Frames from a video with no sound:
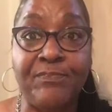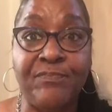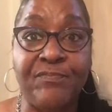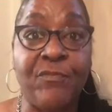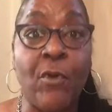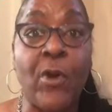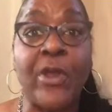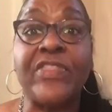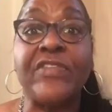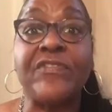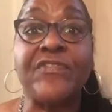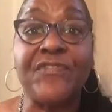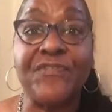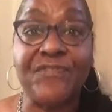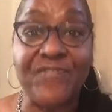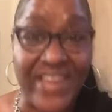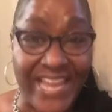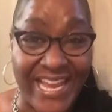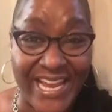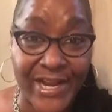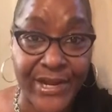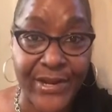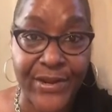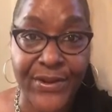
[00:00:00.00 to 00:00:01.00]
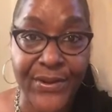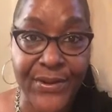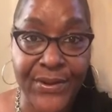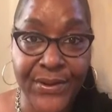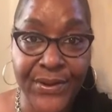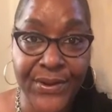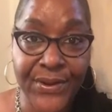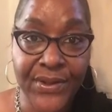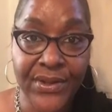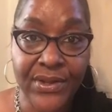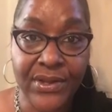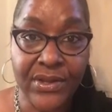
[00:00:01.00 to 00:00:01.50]
for the fear
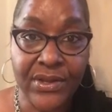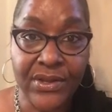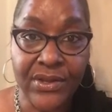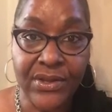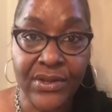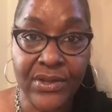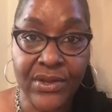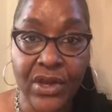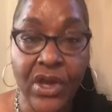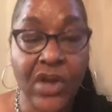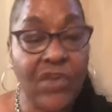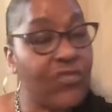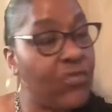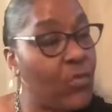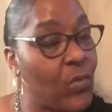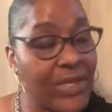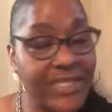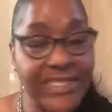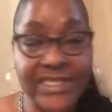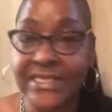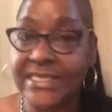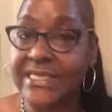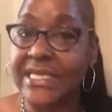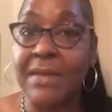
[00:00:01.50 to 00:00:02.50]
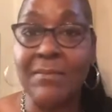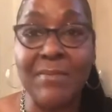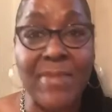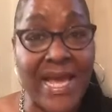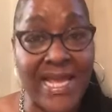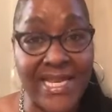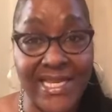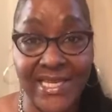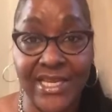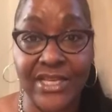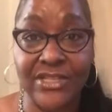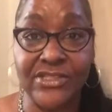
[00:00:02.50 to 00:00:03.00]
of what
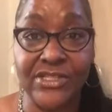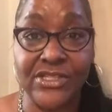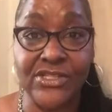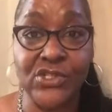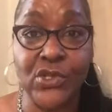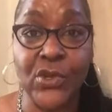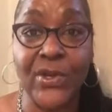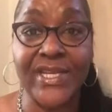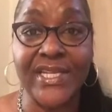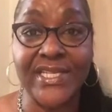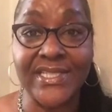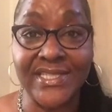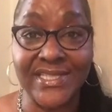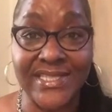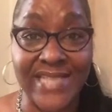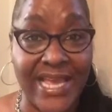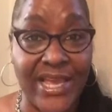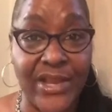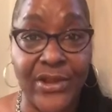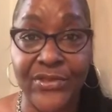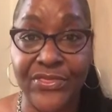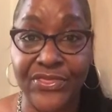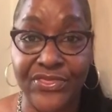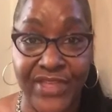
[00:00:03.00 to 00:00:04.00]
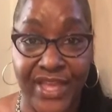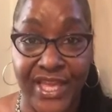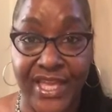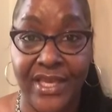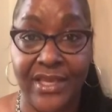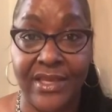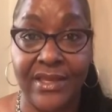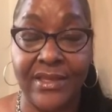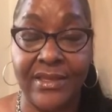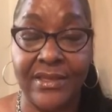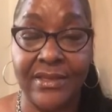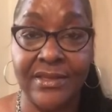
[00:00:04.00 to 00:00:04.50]
somebody else is going to say or
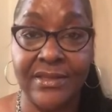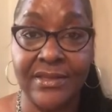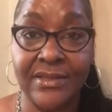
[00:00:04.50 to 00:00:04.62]
think.